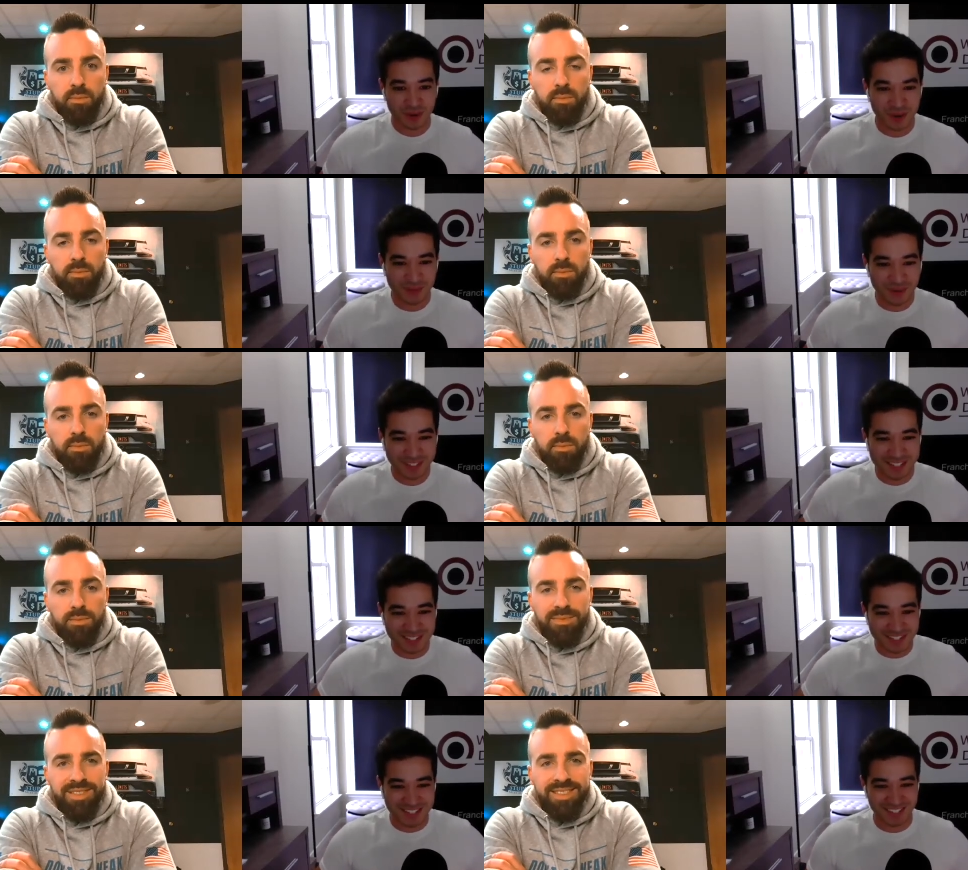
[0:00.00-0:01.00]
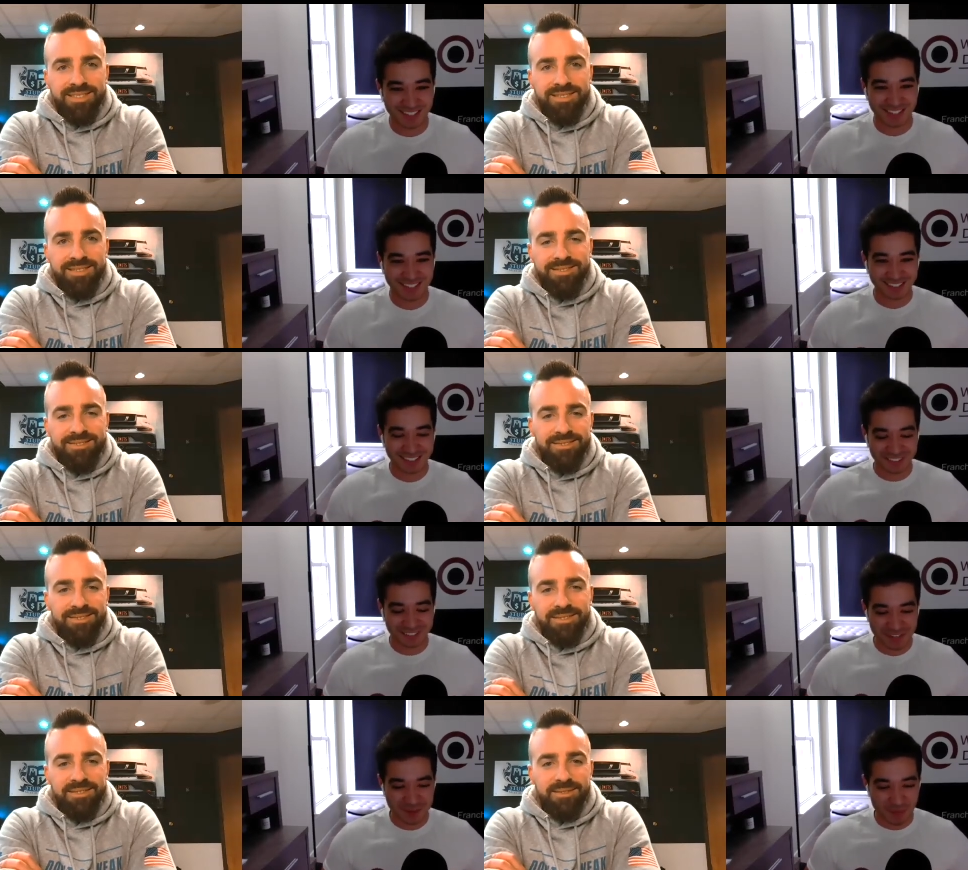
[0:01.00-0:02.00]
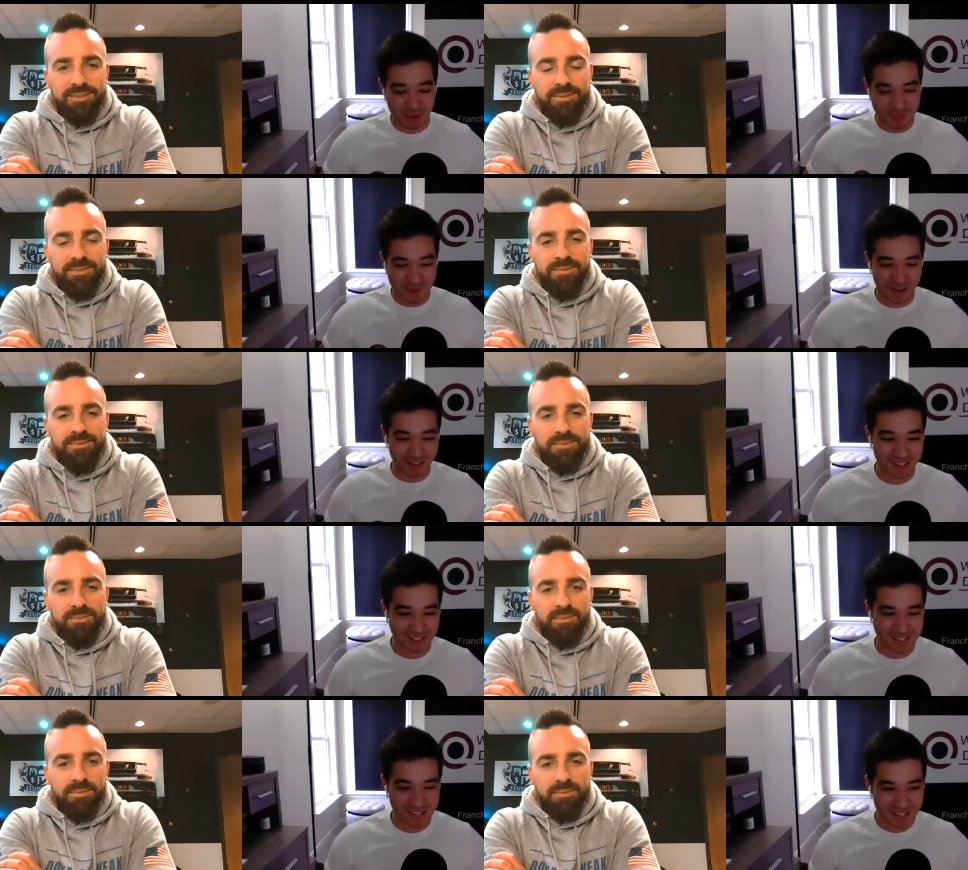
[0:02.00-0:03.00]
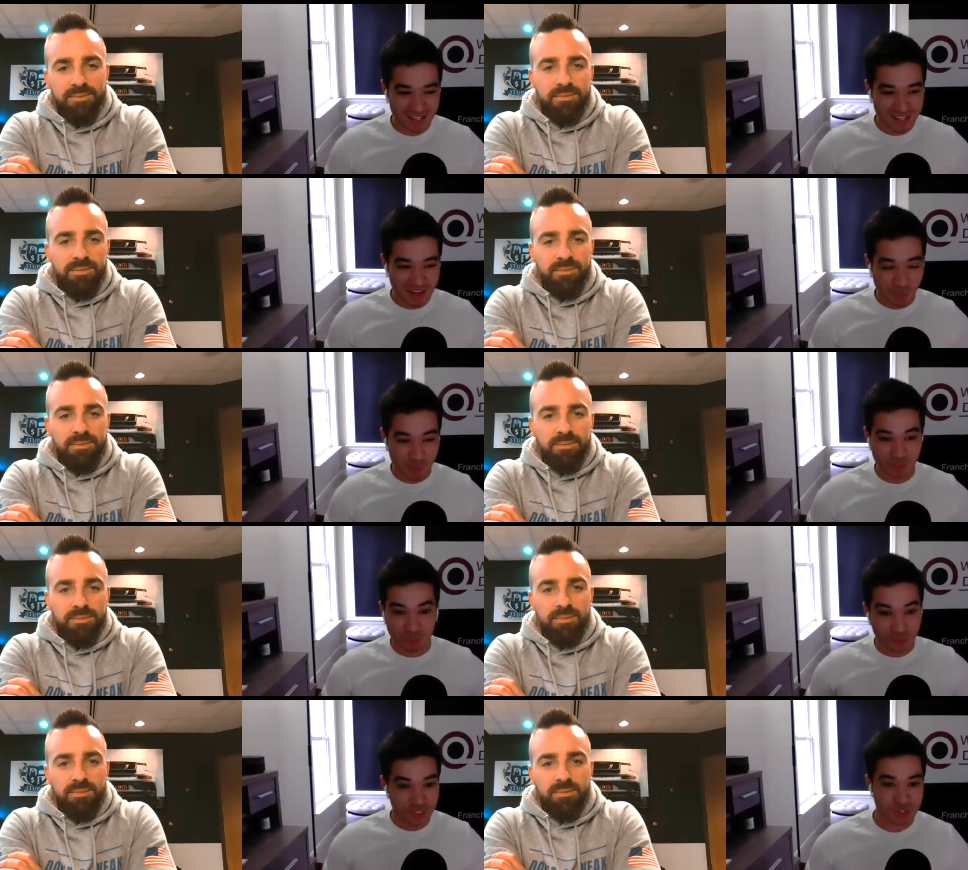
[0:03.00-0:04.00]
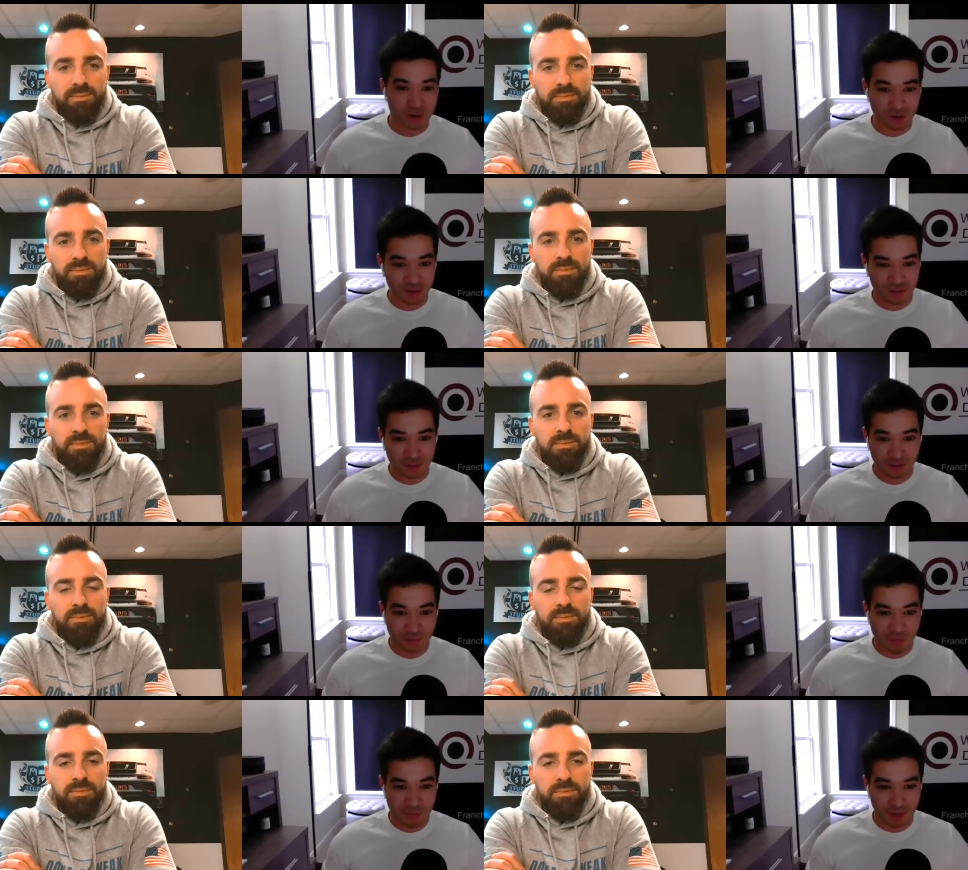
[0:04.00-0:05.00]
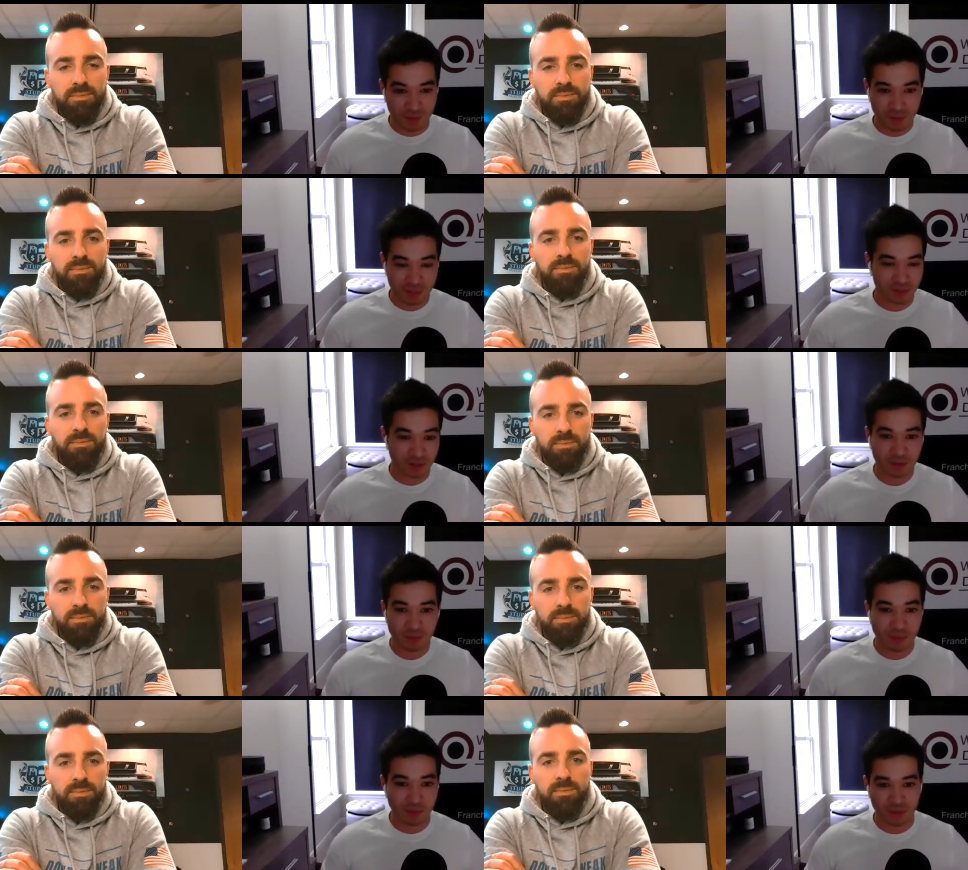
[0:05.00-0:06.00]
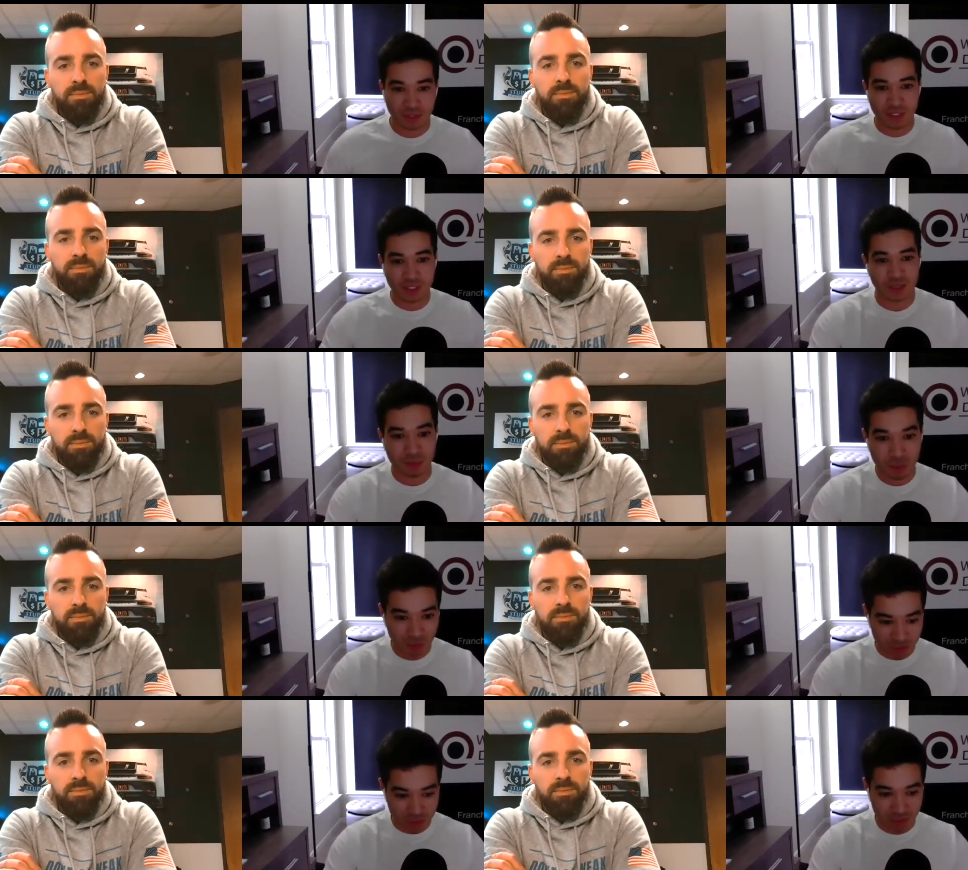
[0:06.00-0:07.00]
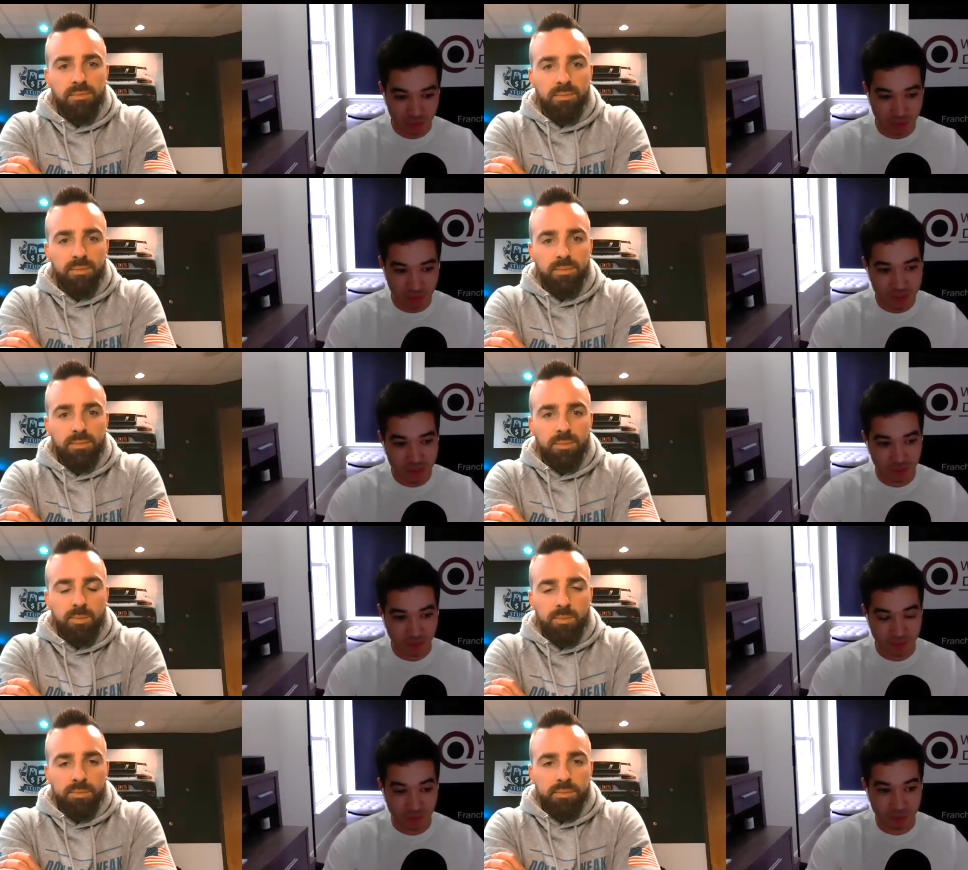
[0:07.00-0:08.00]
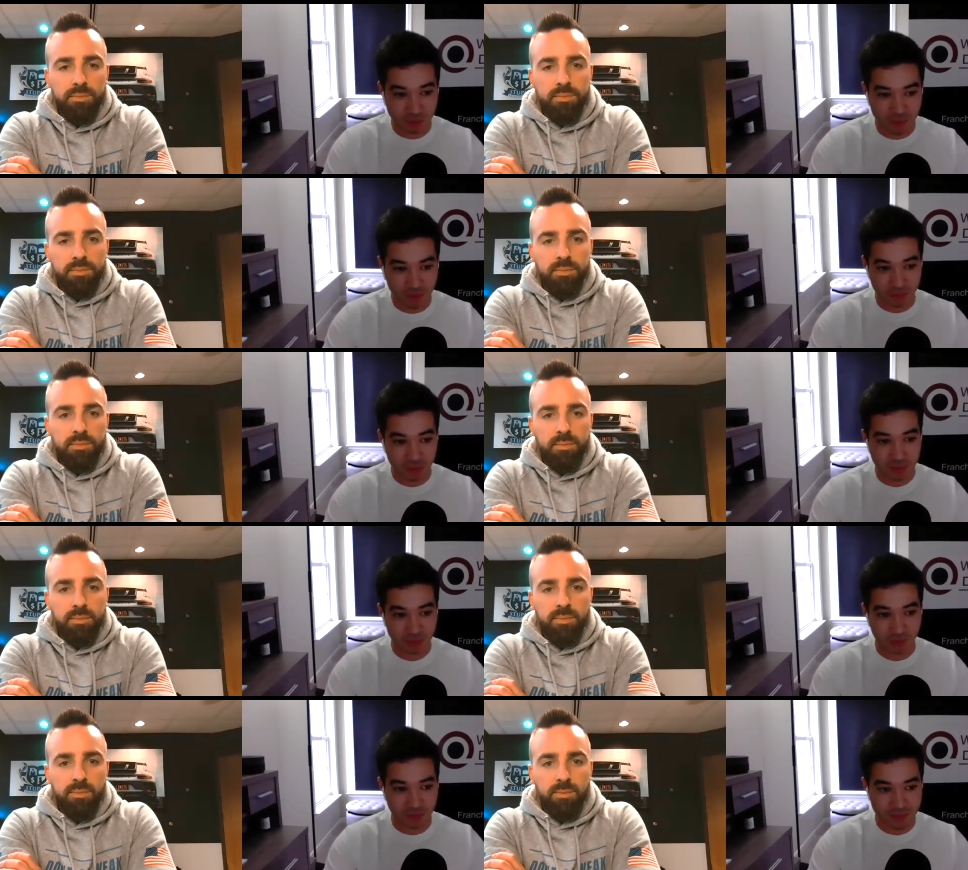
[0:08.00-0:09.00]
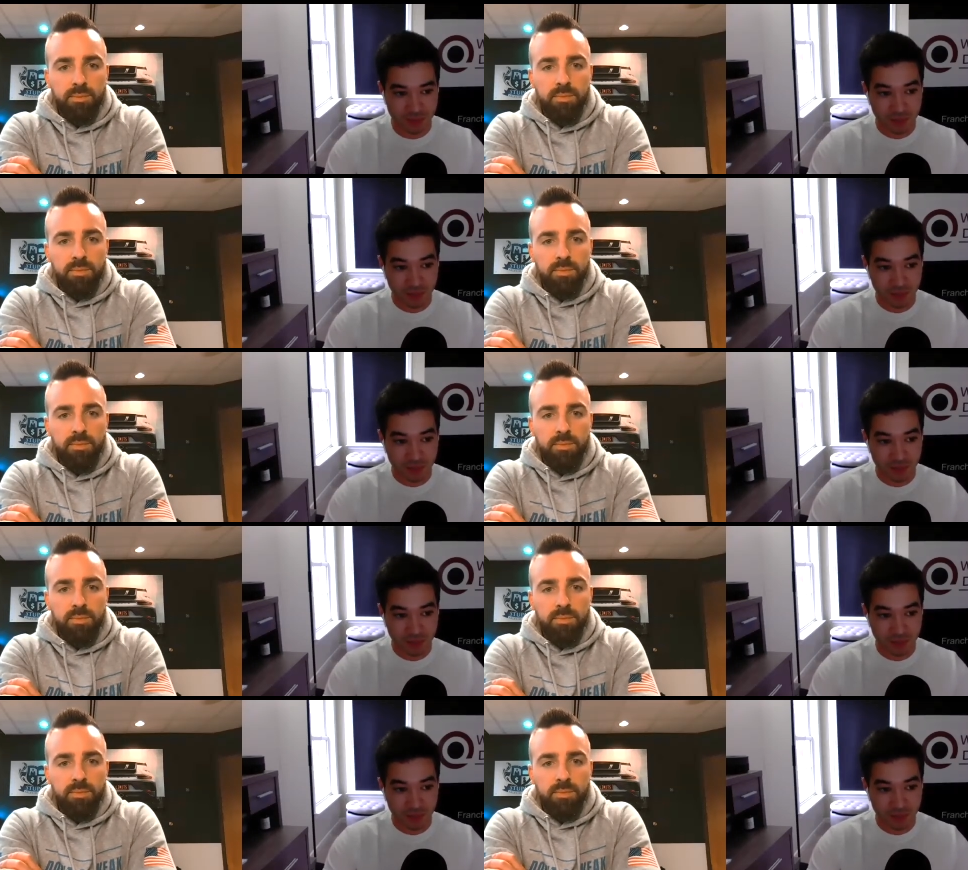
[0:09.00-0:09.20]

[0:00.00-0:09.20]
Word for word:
Speaker 1: I'm most interested in like learning more about is when you first started uh, because a lot of people they see i'm sure they see you on instagram and you're big on instagram